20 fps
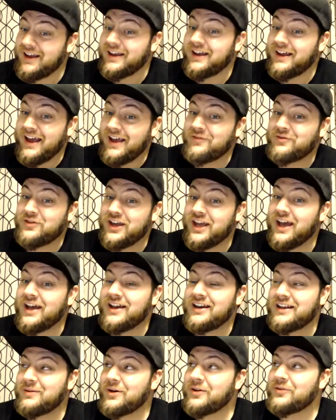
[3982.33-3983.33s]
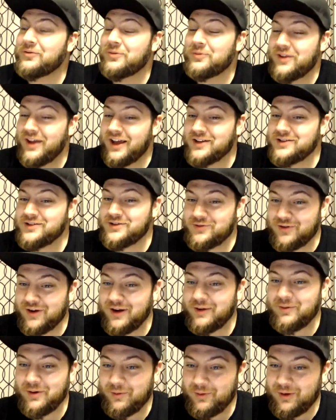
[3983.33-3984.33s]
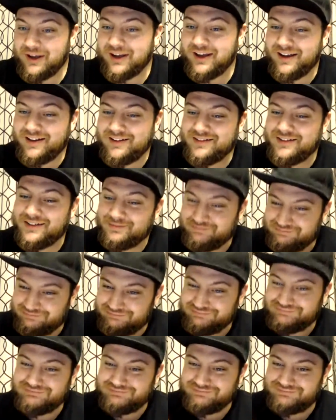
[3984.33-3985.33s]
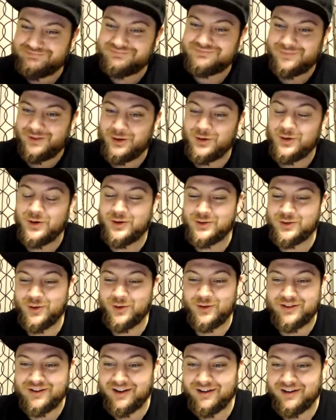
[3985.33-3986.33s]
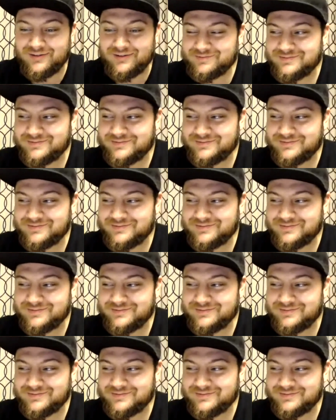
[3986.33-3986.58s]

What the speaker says: If you get an email from Texas Frightmare Weekend, you know it's going down.